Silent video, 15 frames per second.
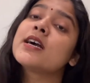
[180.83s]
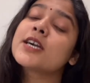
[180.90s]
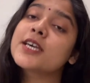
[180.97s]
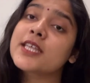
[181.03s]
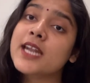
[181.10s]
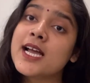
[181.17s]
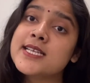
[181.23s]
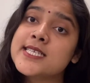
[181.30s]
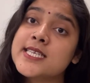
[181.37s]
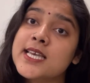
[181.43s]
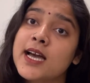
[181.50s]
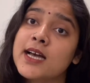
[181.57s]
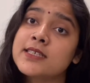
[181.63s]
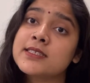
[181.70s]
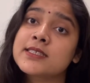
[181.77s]

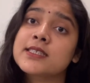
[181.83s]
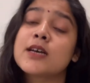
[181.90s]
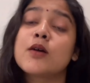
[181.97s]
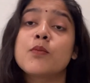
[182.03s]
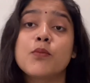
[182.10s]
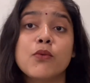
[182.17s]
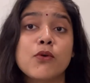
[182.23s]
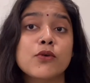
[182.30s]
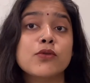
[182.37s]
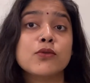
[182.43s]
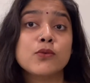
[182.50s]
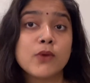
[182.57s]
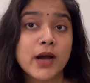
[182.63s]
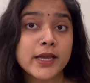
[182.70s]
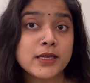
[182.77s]
Gracias por tu
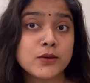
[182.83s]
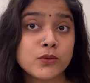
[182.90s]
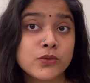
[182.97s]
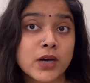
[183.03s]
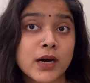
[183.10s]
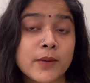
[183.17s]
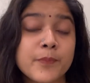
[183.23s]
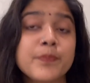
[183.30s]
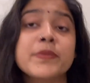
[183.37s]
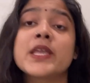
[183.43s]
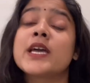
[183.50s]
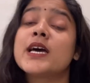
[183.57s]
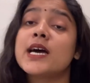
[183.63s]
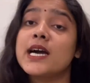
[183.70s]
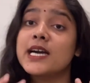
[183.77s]
ayuda.
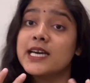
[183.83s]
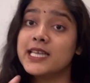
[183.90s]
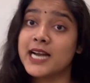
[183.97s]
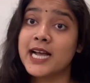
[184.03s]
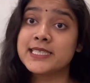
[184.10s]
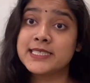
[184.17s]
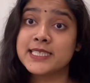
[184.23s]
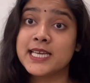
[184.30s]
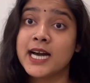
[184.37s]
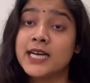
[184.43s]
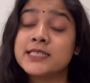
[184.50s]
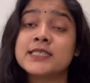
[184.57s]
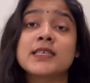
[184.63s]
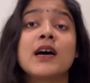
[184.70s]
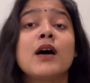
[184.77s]
Gracias
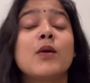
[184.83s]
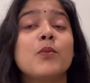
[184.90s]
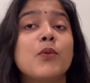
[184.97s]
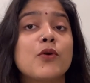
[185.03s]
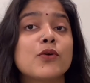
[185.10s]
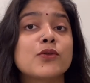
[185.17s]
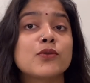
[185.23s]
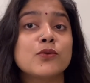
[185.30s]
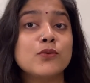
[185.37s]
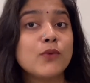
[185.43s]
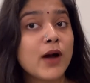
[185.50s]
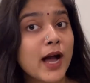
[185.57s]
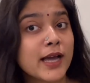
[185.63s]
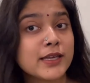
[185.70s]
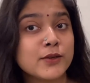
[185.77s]
por tu
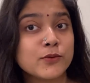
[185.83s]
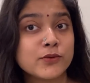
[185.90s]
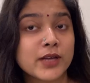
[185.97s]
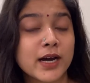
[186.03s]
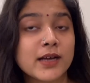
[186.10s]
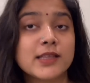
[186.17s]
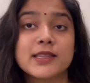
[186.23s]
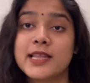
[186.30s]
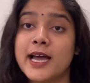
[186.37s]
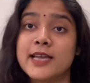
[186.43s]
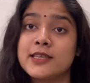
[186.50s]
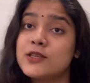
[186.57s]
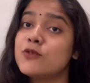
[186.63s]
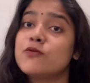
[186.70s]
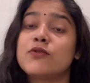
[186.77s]
ayuda.
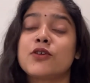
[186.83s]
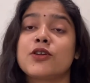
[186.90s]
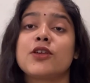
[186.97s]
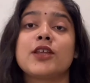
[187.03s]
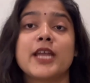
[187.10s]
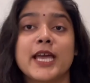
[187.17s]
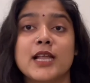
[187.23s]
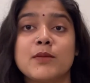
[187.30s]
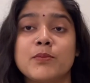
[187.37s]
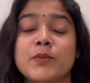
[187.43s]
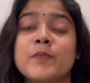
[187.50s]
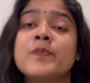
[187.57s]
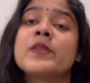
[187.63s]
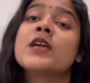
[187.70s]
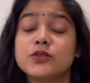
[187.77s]
Thank you for your help.
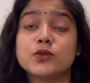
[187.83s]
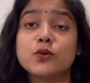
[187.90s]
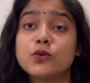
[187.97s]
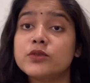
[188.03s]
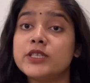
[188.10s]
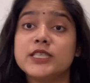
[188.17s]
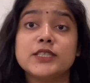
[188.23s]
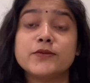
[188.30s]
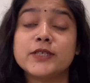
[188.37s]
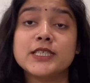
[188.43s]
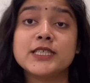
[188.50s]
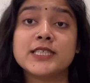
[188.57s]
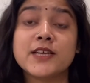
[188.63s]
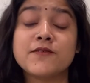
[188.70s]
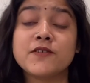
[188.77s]
So these were the
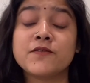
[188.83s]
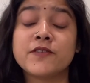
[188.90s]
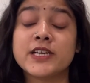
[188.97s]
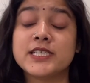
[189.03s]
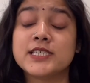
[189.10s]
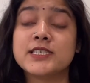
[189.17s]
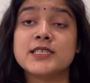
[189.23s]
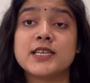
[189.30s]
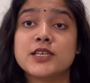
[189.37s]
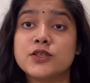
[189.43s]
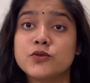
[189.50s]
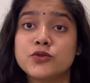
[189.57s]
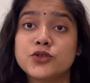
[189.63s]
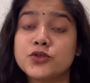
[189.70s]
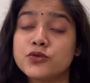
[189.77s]
7 phrases that
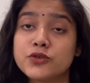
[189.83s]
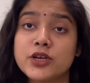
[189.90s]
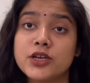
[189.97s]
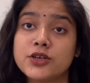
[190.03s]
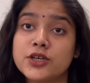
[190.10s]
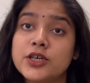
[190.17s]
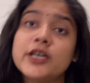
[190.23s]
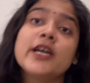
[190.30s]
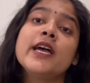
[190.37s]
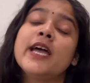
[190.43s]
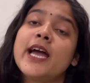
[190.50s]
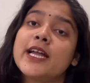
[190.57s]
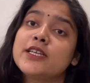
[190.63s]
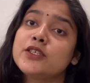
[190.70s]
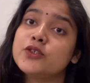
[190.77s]
you should learn
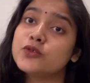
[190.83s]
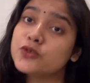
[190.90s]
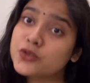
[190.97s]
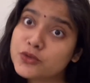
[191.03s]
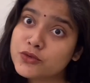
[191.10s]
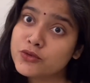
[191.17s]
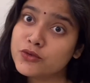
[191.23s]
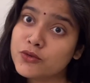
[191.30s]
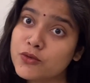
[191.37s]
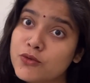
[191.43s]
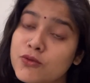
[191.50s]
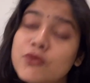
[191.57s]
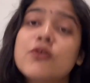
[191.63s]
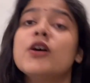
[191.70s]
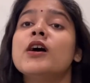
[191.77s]
and you should
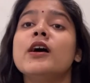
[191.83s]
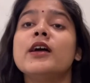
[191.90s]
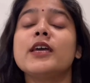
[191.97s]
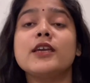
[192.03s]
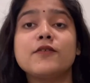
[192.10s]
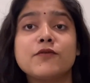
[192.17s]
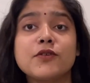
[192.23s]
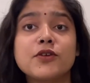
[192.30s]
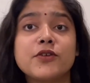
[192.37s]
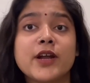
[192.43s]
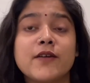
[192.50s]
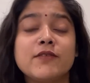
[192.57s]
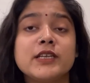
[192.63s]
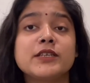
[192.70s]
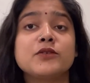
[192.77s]
know if you're
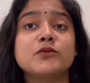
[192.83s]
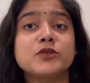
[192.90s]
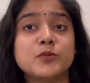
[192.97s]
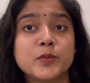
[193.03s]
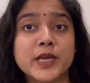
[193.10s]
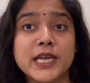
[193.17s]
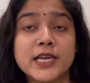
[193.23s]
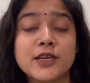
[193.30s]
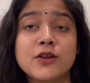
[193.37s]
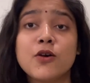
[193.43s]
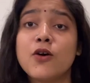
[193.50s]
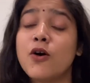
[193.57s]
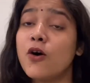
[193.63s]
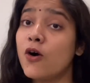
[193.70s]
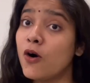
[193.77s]
traveling to Spain,
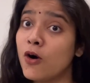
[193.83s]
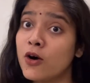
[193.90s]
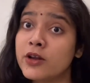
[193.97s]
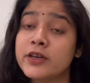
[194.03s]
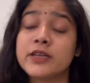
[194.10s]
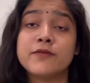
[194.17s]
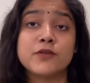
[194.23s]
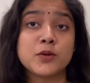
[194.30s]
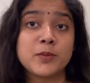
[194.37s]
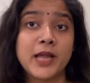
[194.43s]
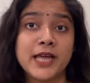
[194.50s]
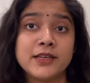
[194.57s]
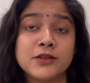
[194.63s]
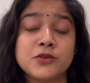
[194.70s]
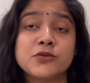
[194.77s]
or if you're
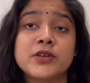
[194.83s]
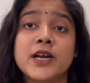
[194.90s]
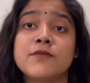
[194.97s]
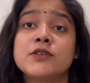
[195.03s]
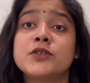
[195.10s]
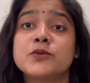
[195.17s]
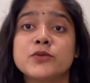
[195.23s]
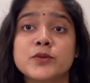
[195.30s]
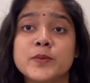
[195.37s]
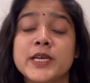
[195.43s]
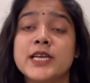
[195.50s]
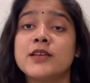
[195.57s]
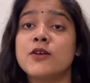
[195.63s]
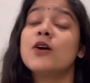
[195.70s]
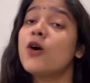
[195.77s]
planning to travel to
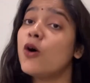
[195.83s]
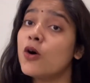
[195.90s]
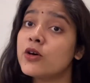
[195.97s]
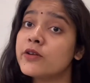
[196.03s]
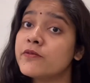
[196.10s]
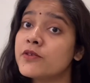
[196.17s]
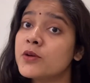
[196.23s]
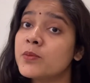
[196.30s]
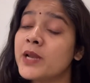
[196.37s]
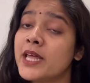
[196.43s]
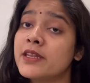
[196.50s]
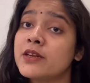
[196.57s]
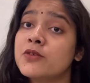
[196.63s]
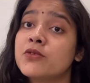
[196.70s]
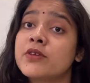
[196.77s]
Spain, or if you're
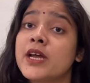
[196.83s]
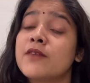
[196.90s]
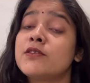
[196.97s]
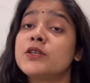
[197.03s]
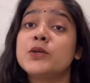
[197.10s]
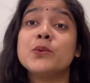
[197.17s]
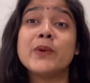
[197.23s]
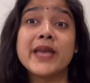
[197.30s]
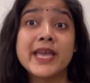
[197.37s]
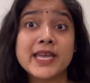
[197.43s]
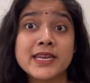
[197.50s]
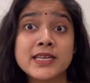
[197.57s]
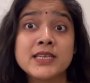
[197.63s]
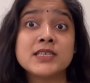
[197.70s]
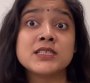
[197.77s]
planning to travel to
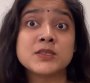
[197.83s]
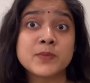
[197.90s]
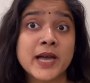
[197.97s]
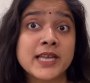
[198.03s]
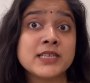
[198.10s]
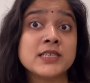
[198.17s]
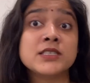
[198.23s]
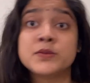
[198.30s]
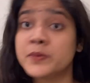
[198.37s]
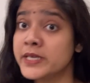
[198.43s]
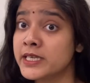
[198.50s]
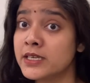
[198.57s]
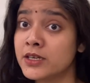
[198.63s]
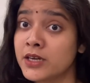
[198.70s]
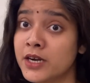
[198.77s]
any
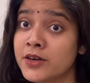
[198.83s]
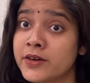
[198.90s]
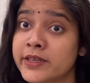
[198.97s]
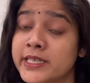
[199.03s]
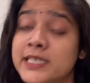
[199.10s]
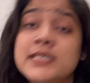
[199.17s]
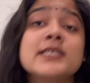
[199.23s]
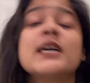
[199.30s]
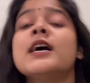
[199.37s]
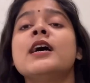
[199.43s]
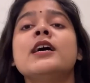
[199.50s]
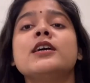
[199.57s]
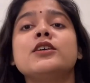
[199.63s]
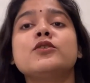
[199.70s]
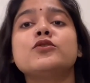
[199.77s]
Spanish-speaking countries.
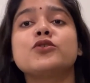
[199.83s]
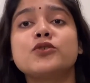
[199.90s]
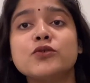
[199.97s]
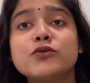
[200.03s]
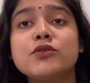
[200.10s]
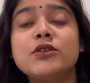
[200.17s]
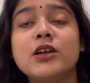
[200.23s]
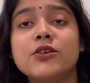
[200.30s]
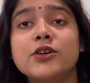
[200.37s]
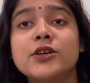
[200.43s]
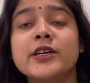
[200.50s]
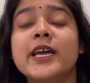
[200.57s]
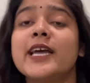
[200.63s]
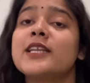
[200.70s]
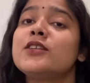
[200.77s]
You should learn
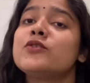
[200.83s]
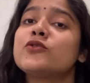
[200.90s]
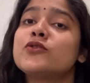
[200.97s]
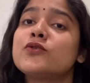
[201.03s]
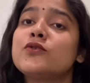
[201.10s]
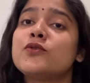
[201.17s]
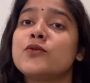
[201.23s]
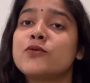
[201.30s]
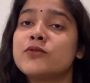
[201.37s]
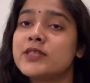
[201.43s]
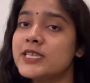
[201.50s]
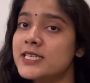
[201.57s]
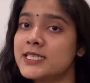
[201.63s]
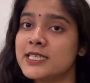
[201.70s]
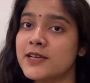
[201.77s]
and you should know
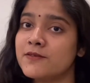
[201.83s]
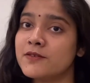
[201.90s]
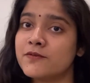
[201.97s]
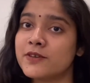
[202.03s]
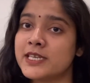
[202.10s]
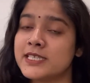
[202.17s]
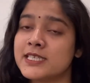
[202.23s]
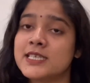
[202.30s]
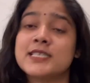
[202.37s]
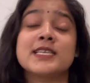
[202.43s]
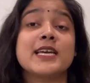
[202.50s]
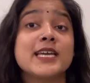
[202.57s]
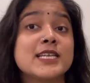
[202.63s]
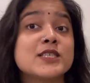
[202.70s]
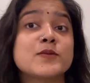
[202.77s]
these 7 phrases
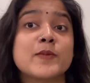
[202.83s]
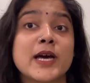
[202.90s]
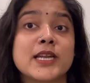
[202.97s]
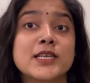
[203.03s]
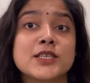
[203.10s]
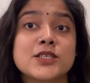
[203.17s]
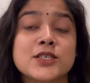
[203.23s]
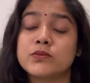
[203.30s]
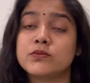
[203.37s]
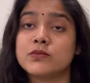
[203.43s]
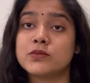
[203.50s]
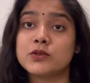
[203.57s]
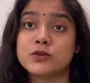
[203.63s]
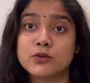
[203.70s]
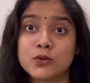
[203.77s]
in Spanish.
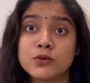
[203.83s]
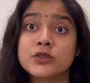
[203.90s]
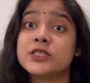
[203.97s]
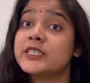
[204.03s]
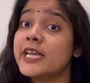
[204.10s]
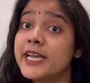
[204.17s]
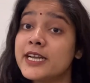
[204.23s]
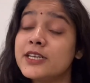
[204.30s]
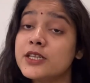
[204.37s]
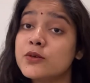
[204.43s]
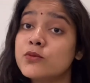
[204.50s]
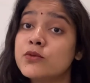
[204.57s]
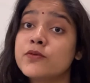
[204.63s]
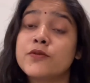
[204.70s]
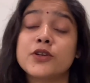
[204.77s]
So stay
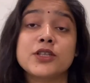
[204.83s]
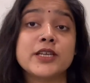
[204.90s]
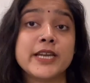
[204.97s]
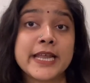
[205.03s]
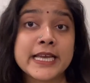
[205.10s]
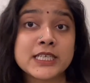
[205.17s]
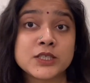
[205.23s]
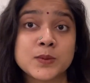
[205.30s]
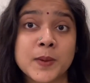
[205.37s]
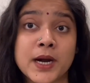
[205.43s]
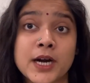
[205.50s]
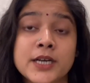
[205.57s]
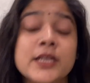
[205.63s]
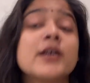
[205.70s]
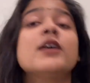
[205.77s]
tuned for the next
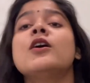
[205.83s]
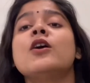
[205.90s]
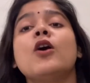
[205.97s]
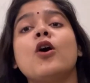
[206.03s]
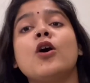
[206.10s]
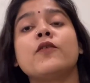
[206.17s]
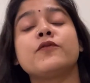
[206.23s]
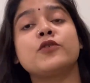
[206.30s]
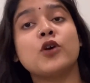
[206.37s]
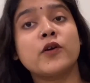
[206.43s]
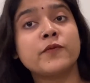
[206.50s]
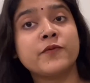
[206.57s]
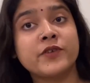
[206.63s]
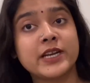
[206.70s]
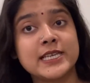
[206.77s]
part of top
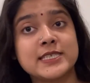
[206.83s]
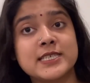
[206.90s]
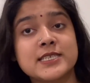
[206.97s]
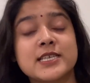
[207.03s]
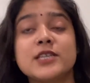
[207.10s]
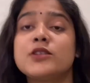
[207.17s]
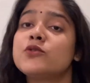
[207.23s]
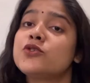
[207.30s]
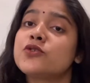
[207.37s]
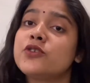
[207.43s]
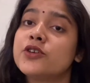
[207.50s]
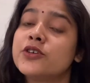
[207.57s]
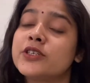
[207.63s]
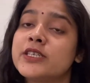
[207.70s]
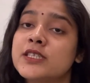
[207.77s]
phrases that you should
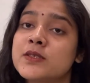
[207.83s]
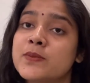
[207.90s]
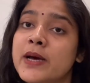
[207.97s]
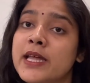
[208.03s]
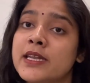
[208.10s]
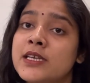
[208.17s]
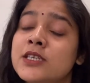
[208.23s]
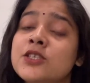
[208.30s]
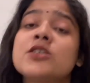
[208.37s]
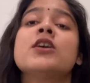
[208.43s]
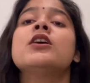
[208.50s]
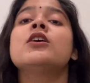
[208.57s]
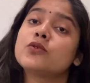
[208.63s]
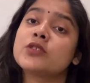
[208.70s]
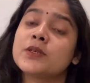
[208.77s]
learn in Spanish.
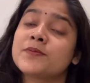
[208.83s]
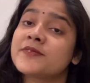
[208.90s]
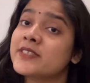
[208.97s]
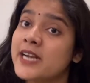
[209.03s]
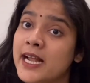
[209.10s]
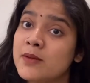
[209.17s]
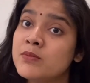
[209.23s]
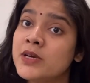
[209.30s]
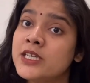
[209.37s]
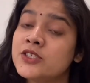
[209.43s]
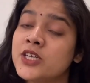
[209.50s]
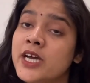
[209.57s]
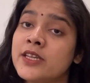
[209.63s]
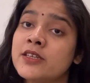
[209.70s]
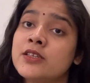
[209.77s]
So subscribe my
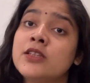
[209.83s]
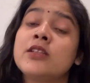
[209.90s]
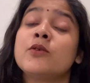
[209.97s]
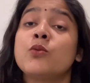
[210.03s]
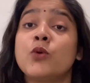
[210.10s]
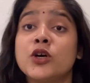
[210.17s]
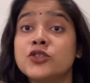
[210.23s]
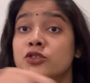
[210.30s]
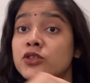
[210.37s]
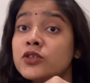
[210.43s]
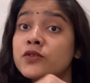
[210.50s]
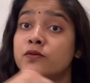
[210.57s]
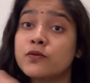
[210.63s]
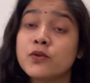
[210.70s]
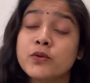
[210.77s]
channel, watch this
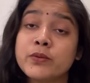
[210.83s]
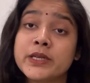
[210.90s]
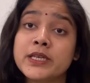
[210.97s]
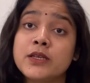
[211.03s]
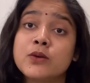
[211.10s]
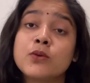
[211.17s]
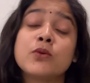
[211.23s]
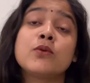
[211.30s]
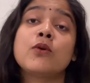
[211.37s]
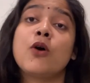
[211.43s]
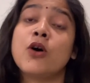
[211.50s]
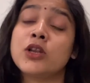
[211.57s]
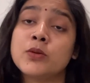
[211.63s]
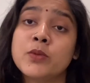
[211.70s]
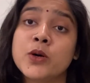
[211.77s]
full video
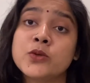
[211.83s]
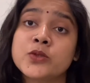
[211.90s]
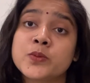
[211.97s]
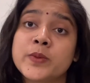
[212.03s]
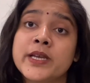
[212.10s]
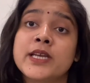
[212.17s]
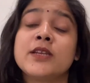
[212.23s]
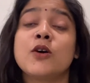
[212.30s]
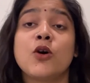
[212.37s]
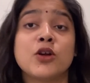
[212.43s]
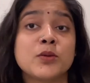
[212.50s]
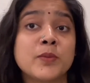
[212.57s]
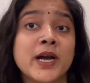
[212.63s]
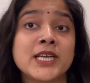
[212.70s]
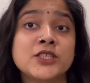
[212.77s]
all about Spain on
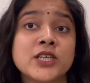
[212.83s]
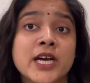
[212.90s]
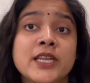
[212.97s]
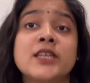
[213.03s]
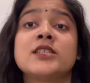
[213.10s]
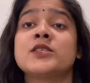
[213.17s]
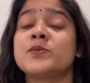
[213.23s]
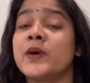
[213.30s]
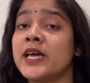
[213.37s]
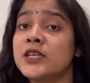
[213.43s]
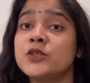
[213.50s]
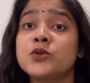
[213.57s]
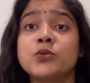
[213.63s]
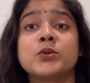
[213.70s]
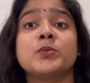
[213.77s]
my channel,
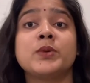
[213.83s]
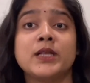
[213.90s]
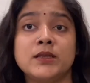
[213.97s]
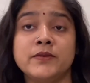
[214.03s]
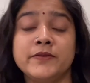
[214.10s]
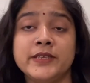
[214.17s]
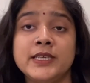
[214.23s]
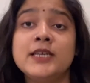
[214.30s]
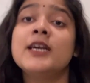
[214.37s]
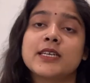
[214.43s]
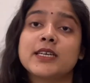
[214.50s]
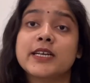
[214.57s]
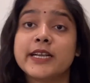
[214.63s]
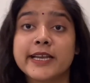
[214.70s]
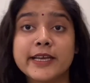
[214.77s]
Spanish with Pallavi.
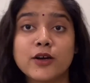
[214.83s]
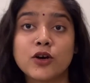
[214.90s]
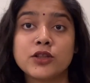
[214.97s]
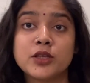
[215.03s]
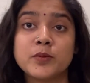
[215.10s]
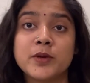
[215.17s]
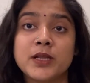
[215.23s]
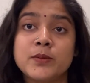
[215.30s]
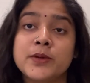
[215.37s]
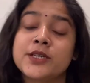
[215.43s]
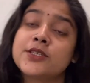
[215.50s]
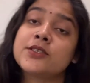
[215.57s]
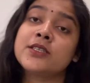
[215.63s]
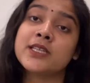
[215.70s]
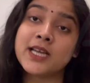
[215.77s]
Click on the bell
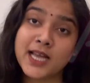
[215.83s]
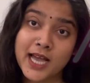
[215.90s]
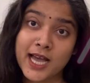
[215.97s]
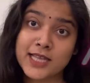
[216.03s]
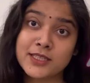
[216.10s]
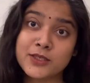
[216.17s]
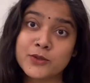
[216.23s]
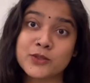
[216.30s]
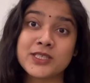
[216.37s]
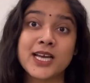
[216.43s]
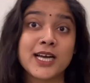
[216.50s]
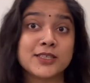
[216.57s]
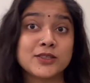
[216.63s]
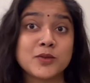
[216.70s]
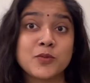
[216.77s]
button. Adios,
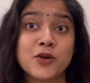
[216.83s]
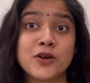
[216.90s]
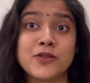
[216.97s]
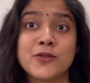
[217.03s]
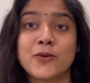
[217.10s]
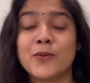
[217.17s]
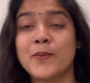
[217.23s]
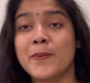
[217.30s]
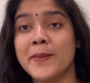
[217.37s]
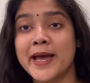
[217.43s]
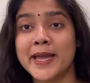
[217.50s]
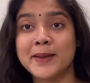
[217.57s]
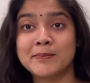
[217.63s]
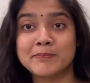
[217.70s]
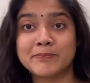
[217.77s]
hasta pronto, bye.